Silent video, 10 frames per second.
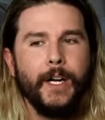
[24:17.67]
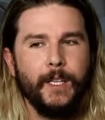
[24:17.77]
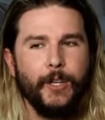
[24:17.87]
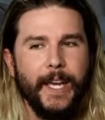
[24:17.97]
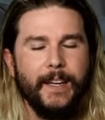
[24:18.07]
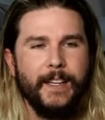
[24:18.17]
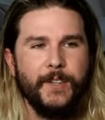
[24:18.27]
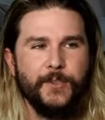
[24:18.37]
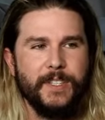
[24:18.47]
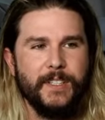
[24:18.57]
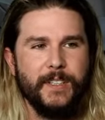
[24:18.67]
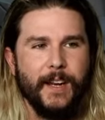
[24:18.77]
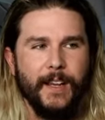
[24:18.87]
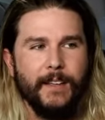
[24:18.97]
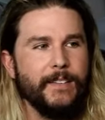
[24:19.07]
to look at an interesting
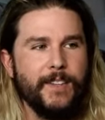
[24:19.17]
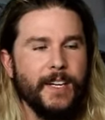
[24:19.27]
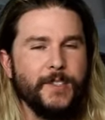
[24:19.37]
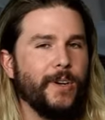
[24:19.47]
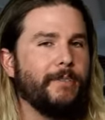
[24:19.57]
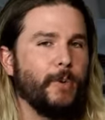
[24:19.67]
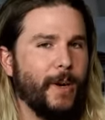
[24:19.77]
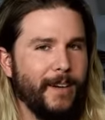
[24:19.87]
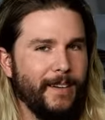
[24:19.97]
study, studies are everywhere.